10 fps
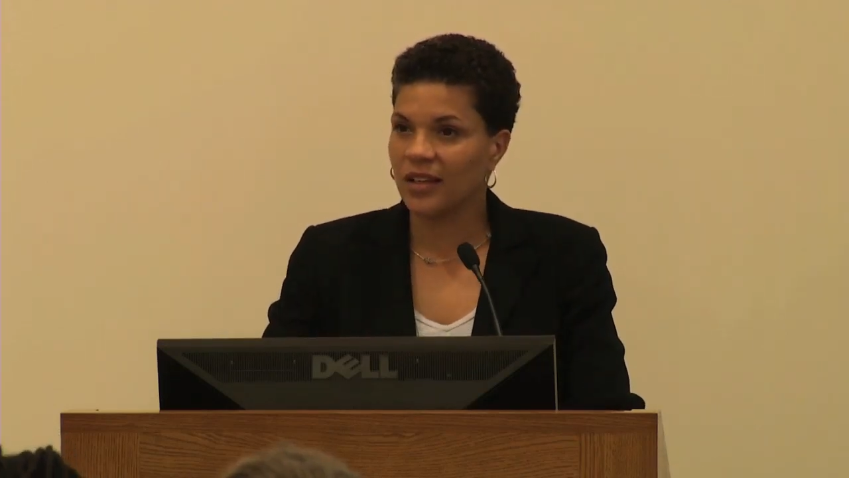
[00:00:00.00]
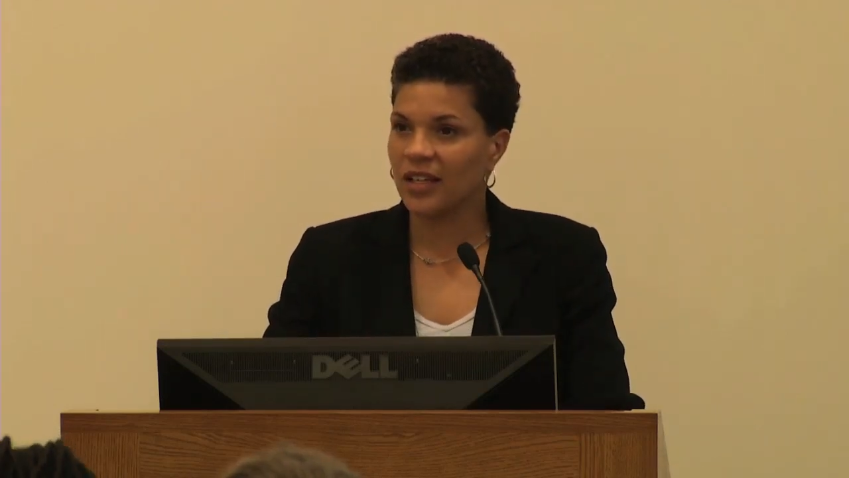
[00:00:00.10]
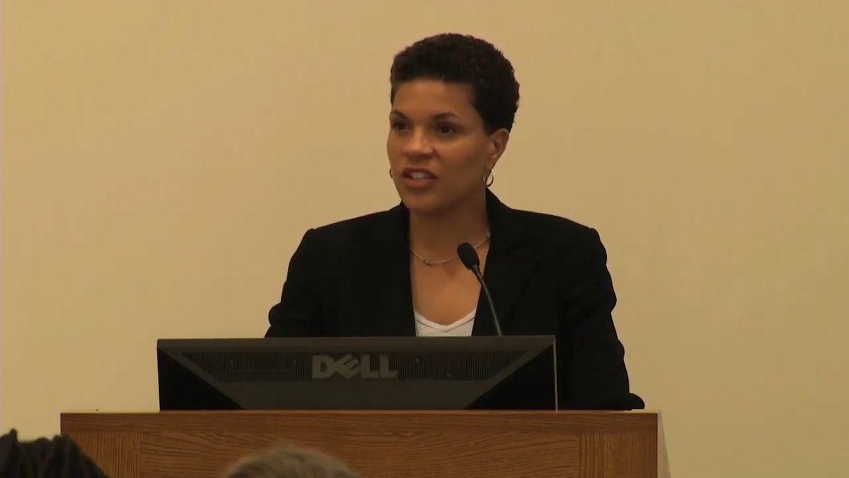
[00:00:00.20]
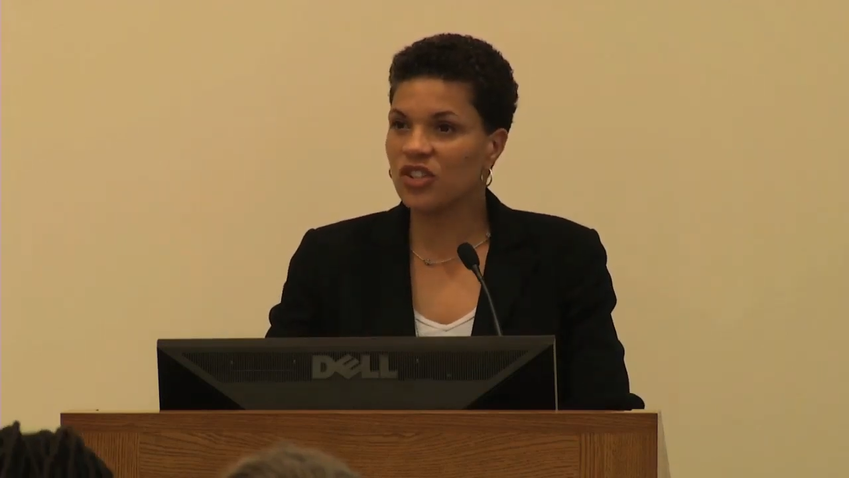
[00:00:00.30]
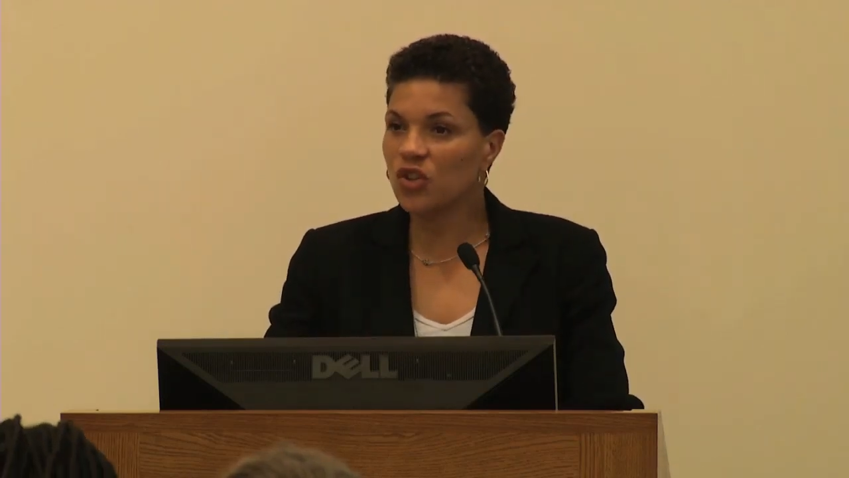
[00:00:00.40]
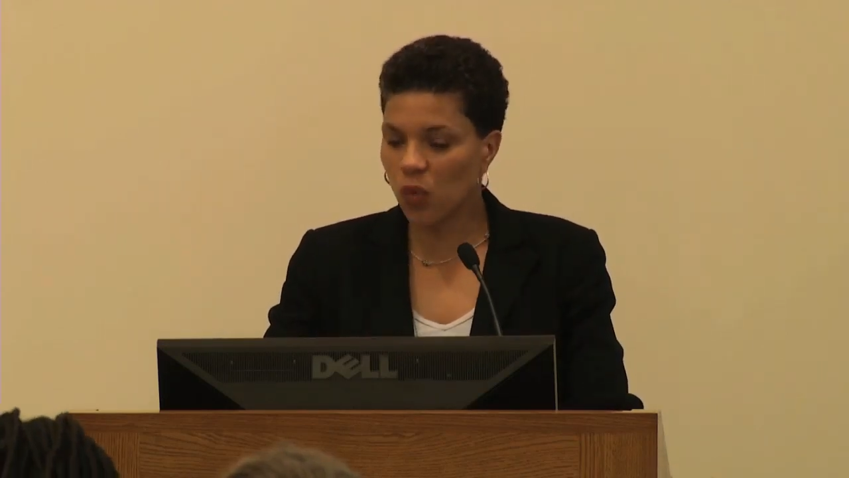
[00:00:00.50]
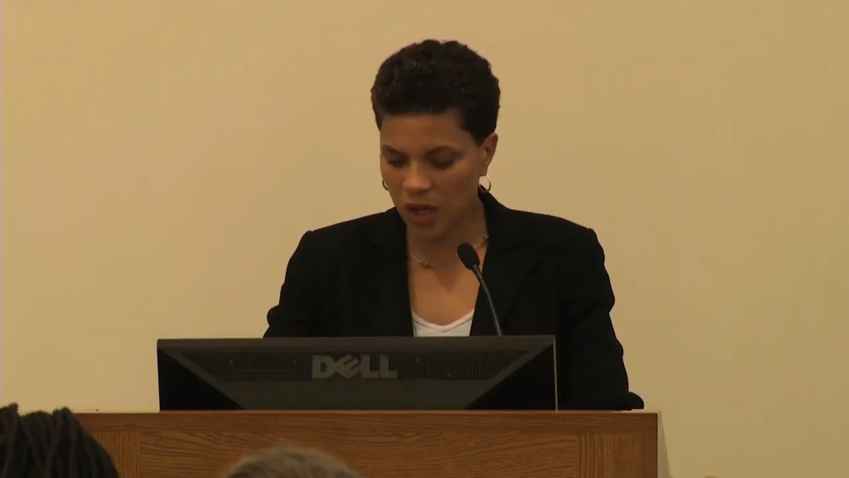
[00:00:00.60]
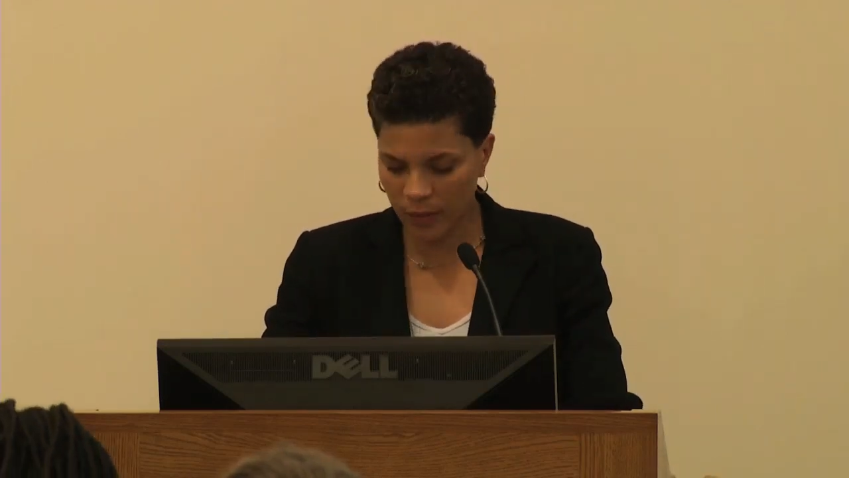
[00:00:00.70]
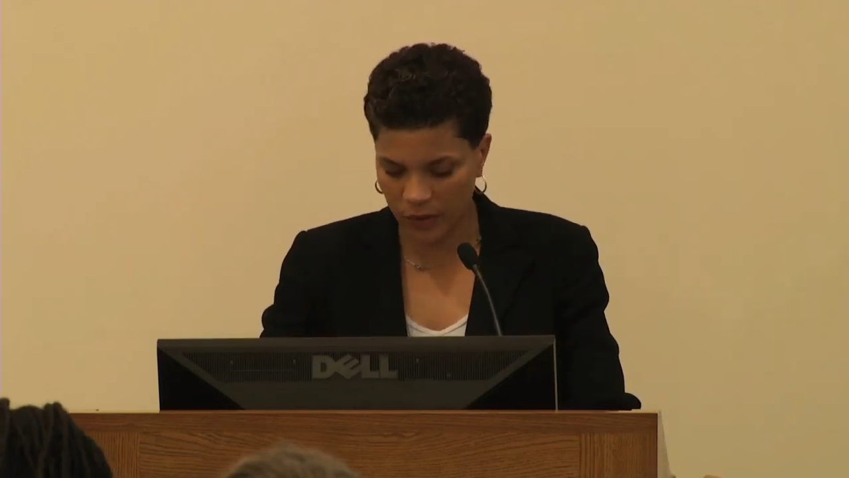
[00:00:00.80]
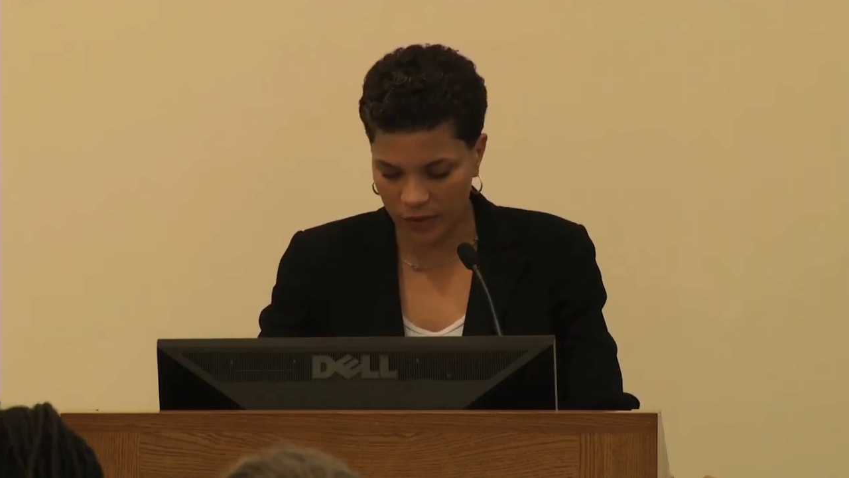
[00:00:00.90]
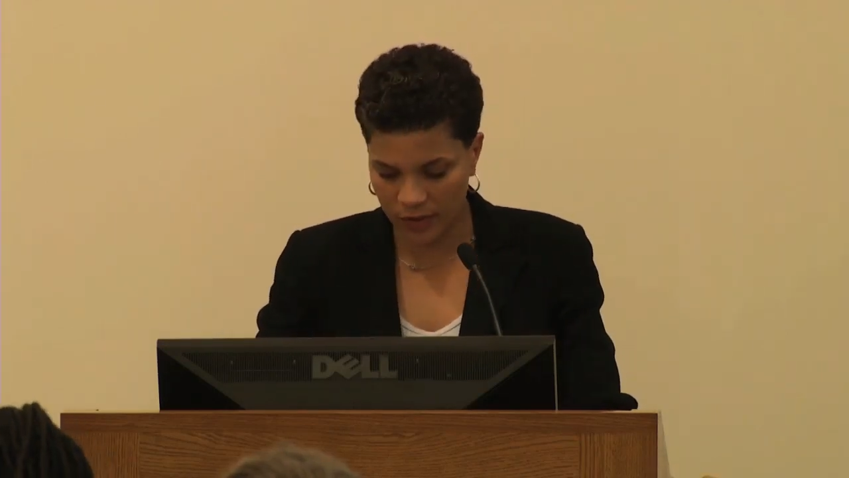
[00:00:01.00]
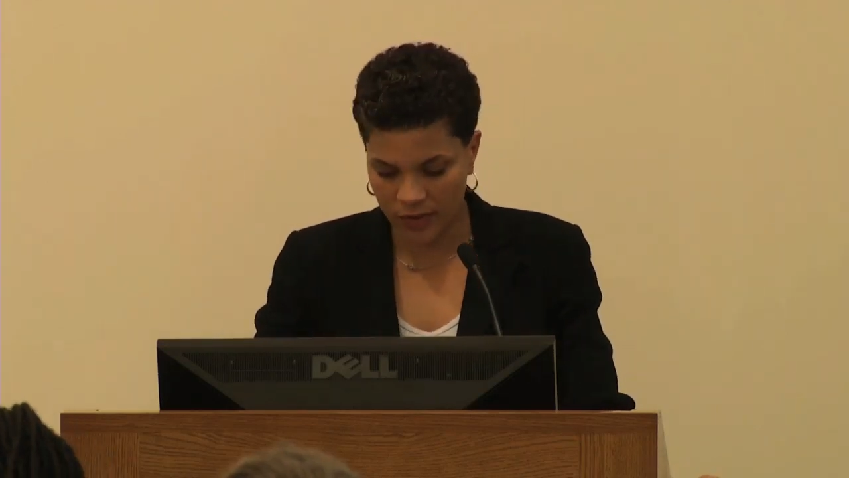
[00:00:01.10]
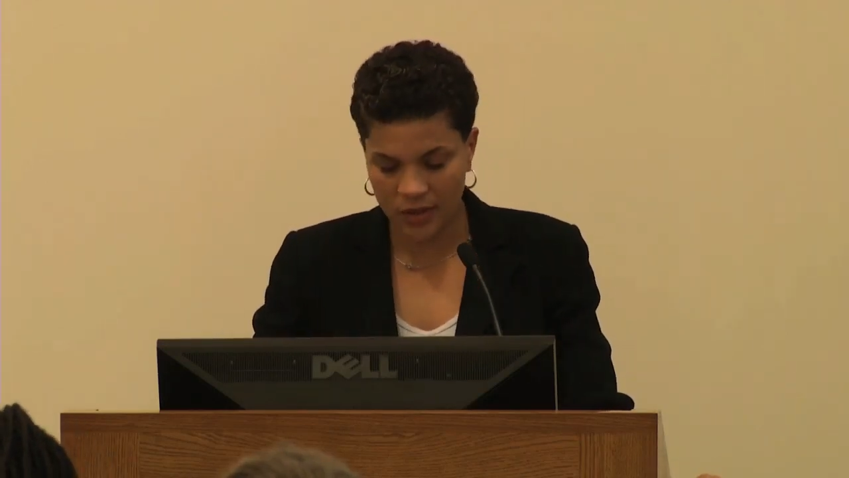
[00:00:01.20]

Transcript: It's normal.